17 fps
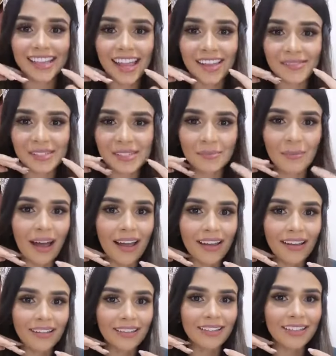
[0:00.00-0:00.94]

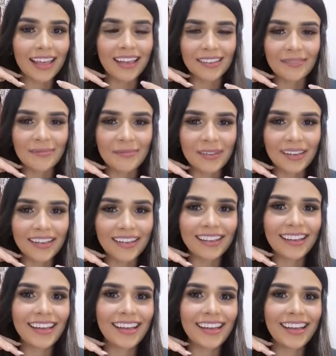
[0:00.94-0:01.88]
smile like me,
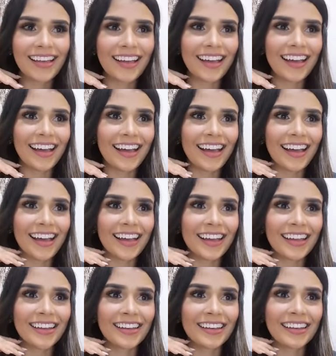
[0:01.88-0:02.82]

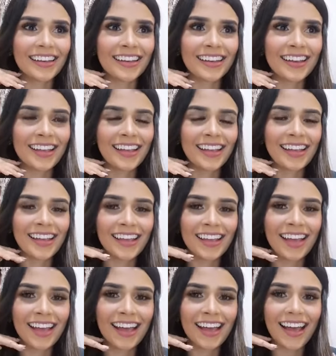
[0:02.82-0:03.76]
and
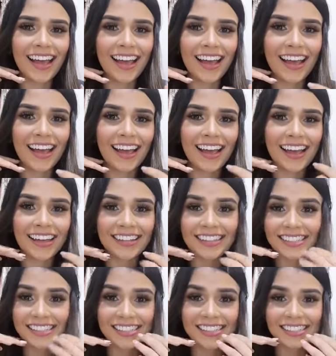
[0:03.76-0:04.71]

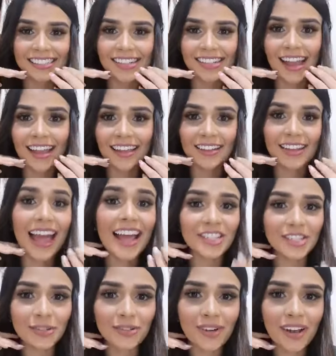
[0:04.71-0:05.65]
this is like
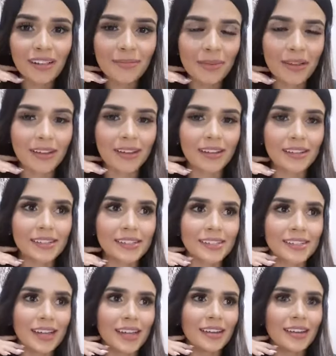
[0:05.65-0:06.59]
natural because
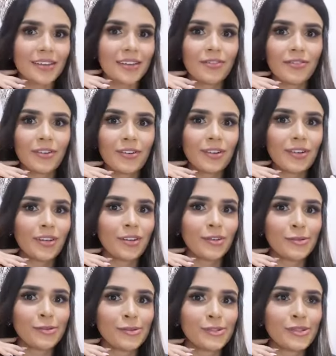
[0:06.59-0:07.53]
I never
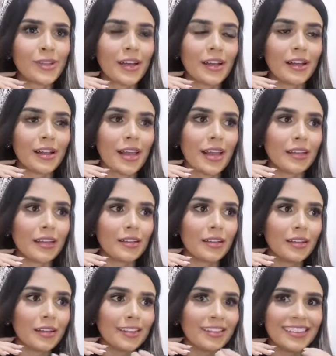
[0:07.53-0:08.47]
use like
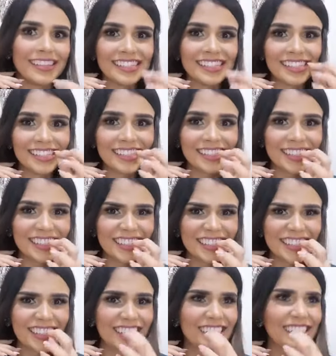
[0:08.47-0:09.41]
these
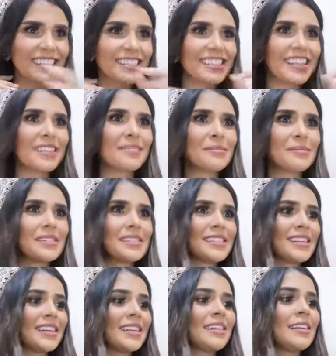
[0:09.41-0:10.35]
things. Let me
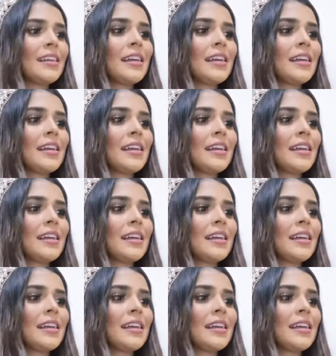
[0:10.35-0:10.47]
see.